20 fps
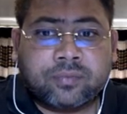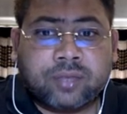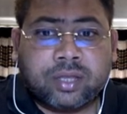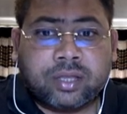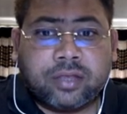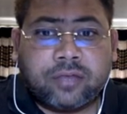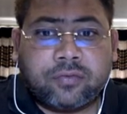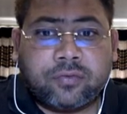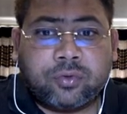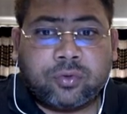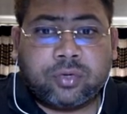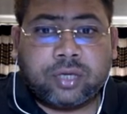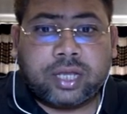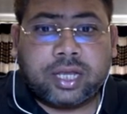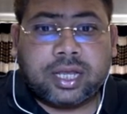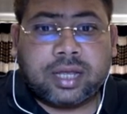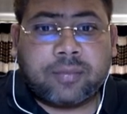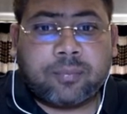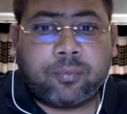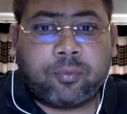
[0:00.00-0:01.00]
If you take
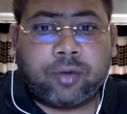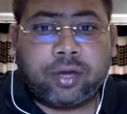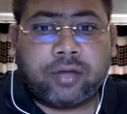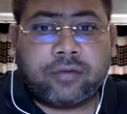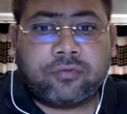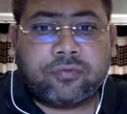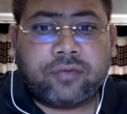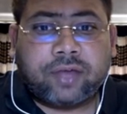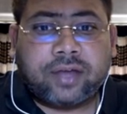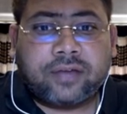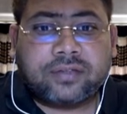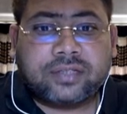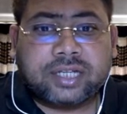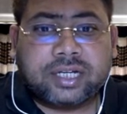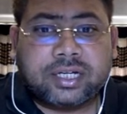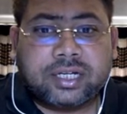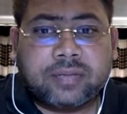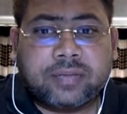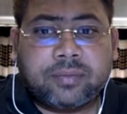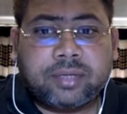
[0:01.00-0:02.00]
a 0.5
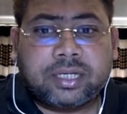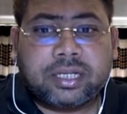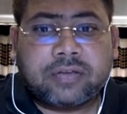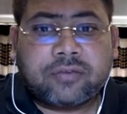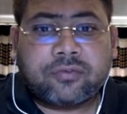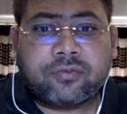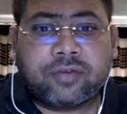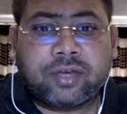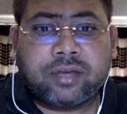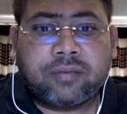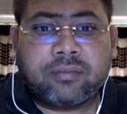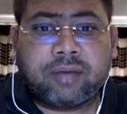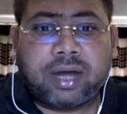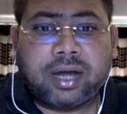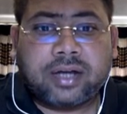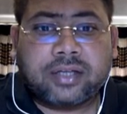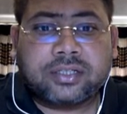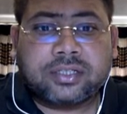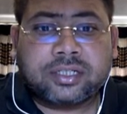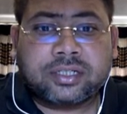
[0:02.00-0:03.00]
centimeter free
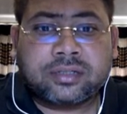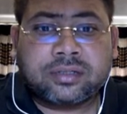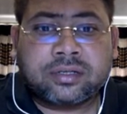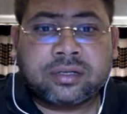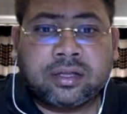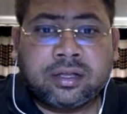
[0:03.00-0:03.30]
margin